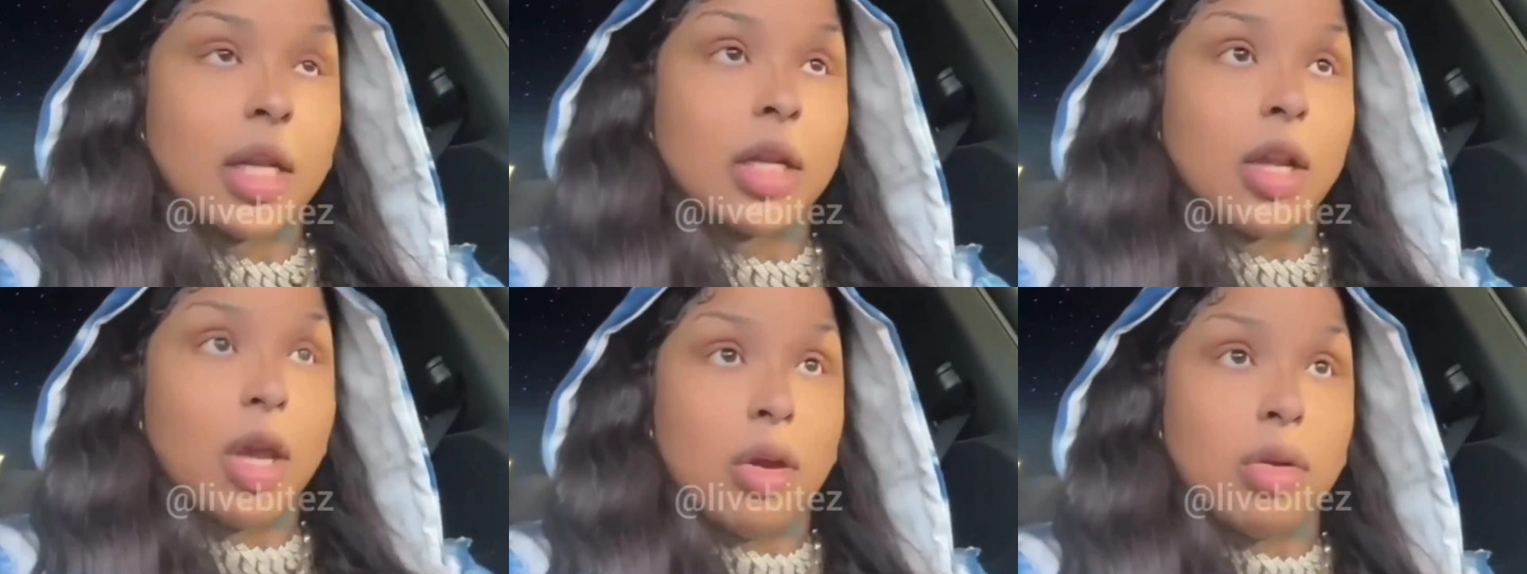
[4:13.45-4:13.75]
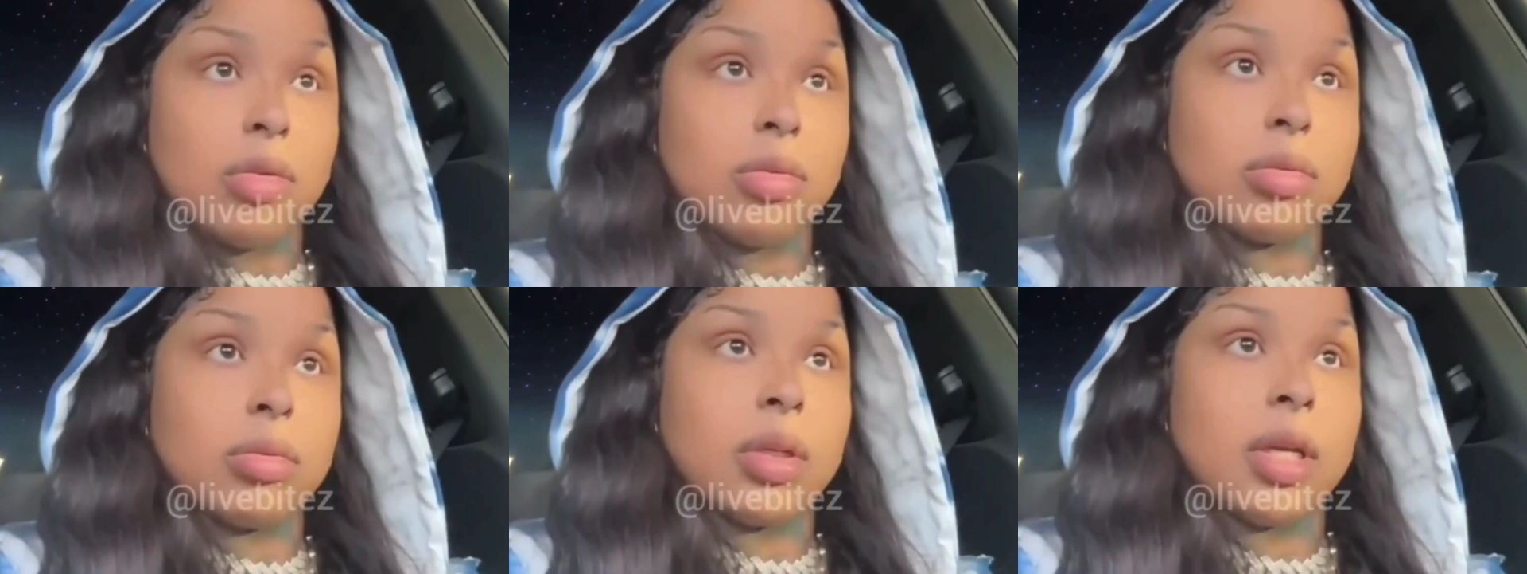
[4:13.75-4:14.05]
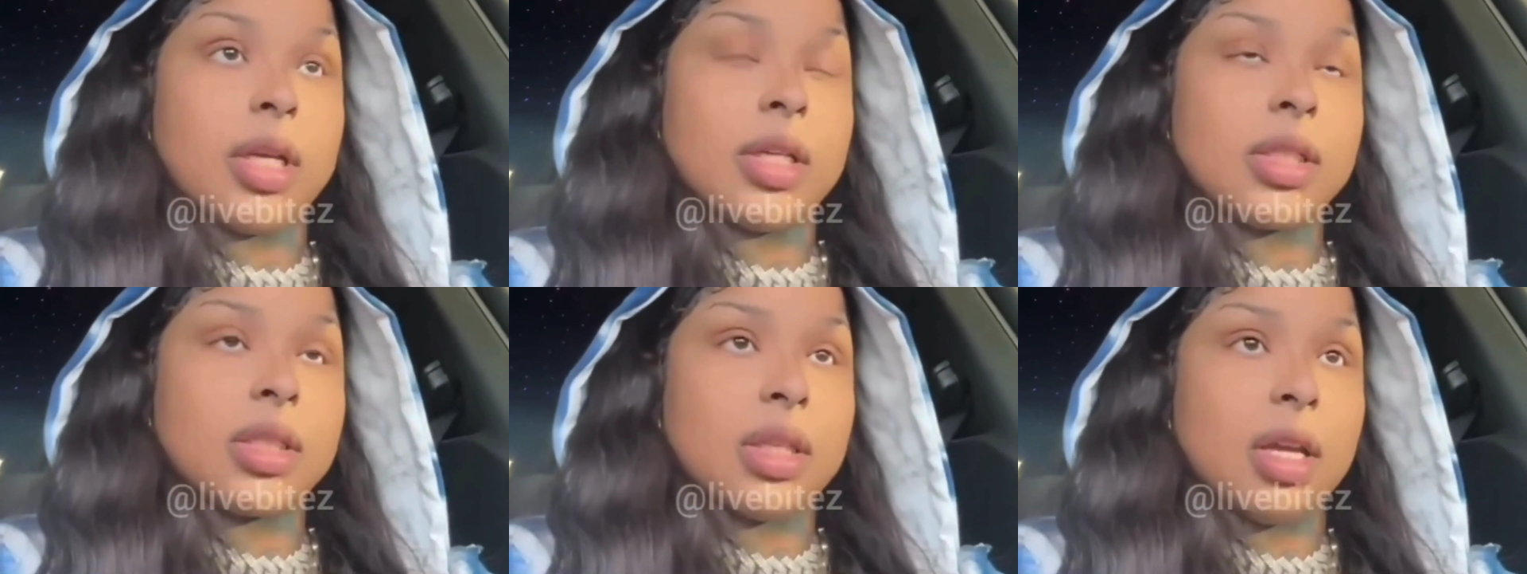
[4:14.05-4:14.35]
I went
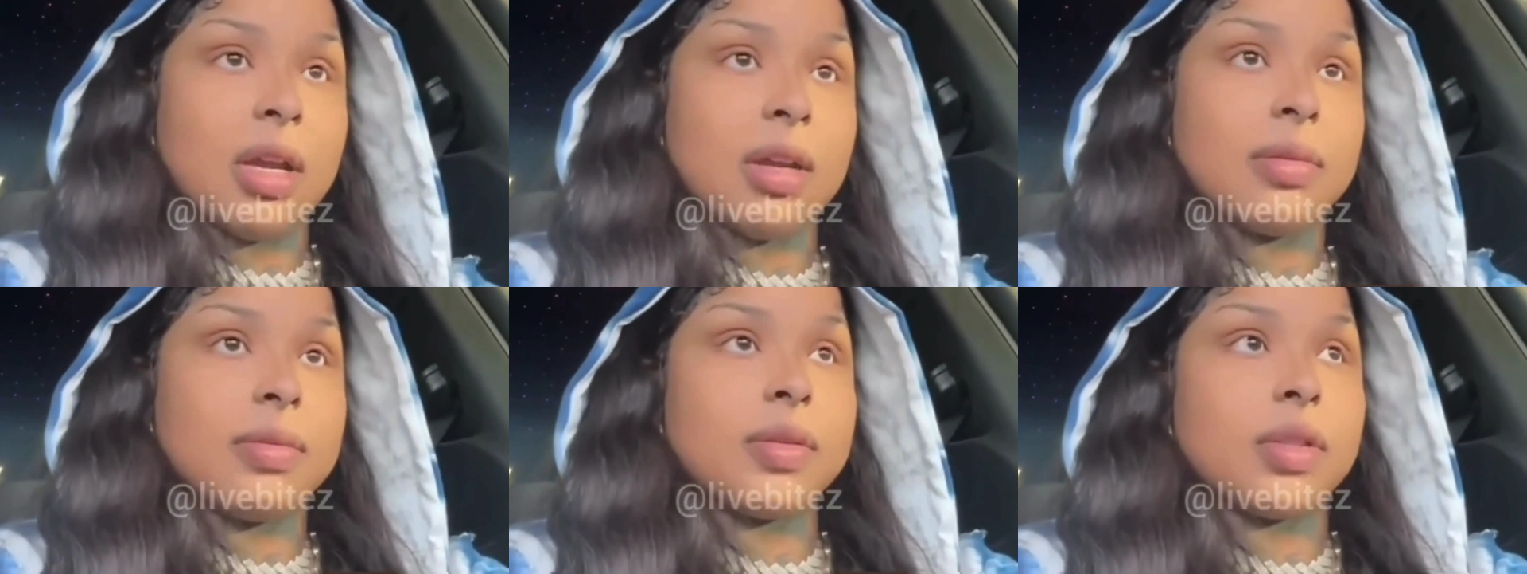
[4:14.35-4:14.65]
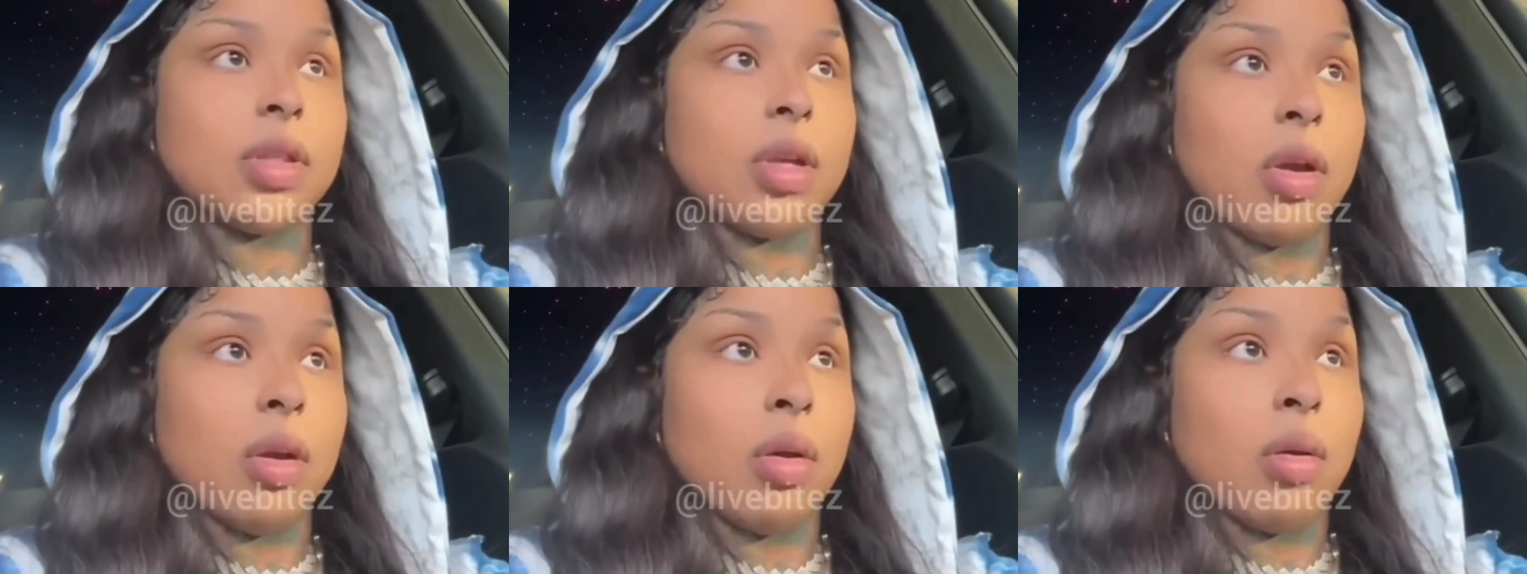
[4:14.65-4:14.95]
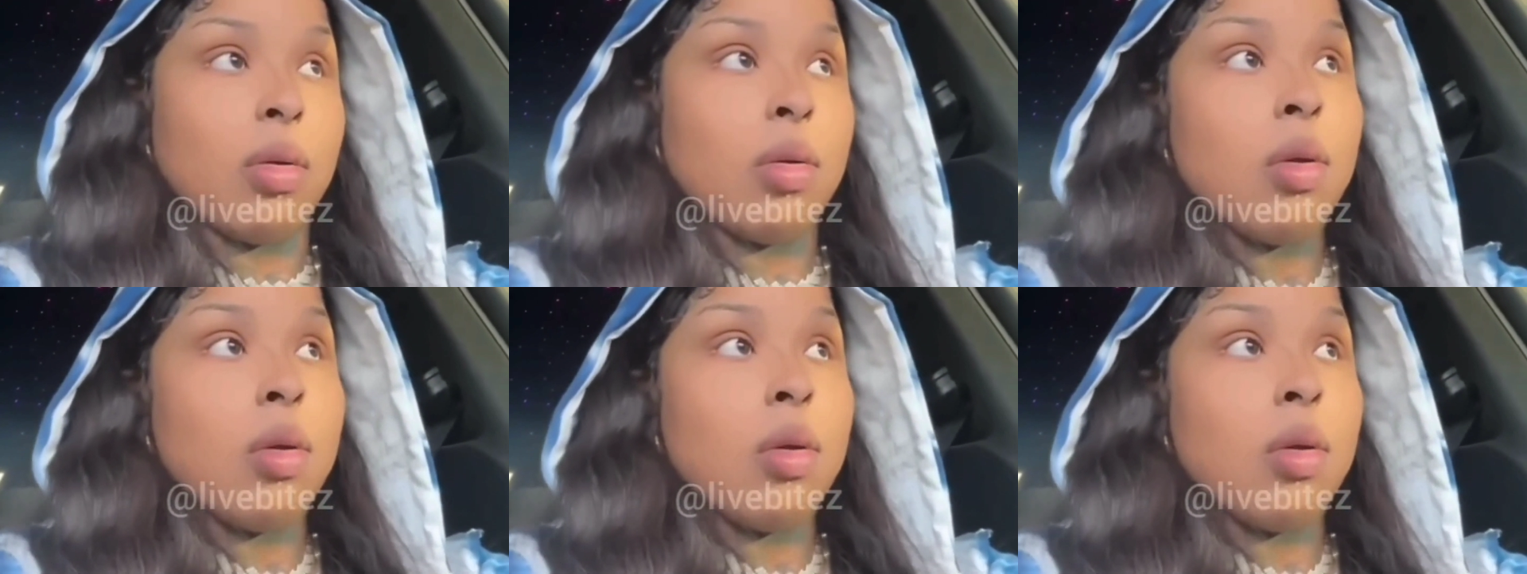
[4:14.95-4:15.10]
alone and stuff.